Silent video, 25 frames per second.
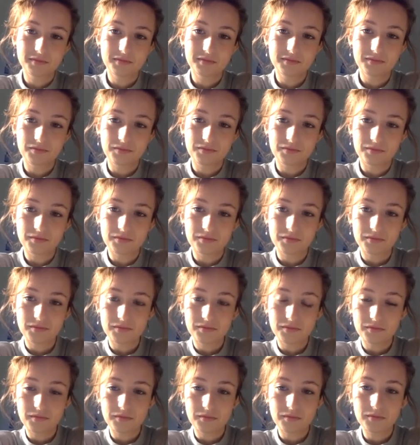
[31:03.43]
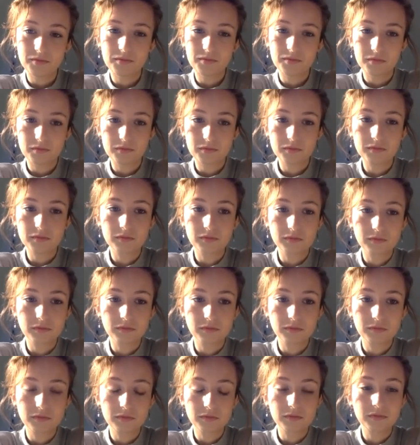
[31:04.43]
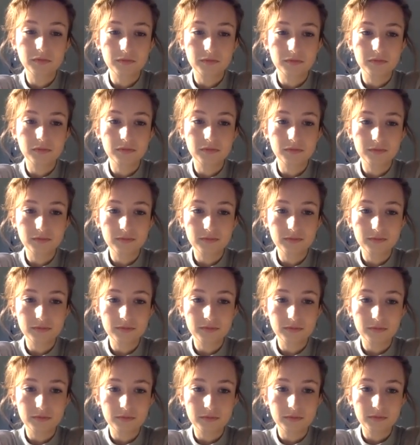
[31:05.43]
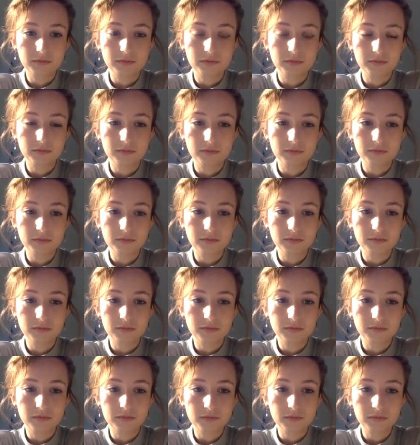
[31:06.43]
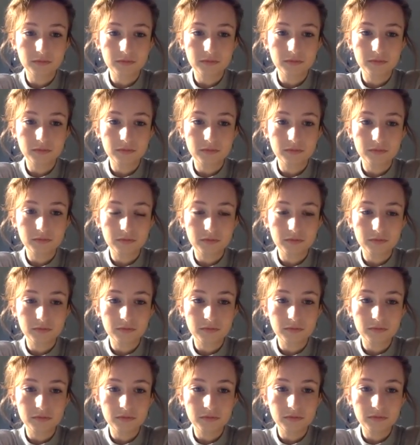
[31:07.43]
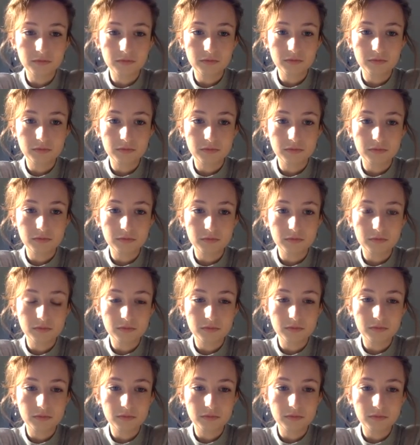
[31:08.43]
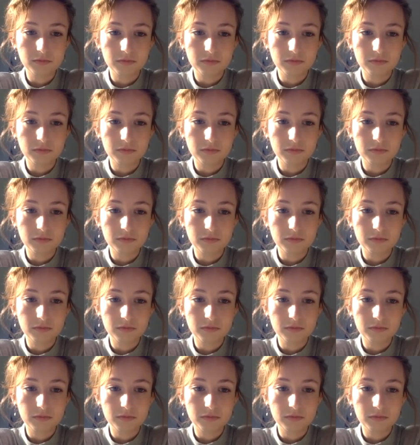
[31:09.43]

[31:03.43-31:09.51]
(silent)